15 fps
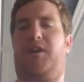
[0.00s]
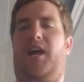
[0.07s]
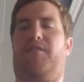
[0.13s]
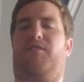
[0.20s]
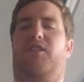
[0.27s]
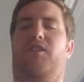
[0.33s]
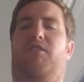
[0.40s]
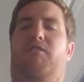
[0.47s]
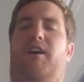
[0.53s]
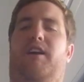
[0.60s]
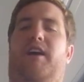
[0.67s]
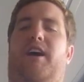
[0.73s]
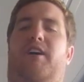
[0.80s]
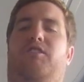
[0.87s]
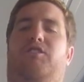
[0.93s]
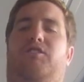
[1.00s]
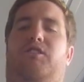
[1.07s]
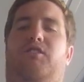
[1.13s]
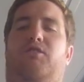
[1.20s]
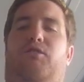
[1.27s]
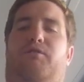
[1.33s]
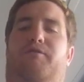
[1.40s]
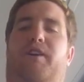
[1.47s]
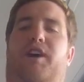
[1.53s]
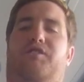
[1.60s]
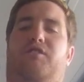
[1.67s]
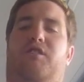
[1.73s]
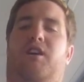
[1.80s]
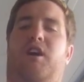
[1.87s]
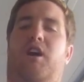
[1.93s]
What I have on there right now is just a good
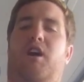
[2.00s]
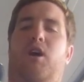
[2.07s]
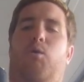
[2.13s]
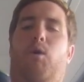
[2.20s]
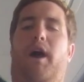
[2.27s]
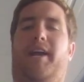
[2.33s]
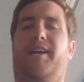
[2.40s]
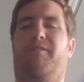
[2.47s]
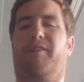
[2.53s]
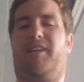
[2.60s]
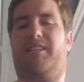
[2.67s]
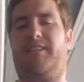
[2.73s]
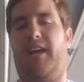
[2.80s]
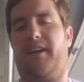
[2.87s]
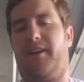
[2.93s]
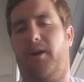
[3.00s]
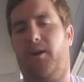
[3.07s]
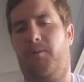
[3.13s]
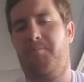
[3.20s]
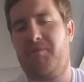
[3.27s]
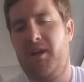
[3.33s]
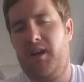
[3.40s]
old-fashioned wacky rig Senko,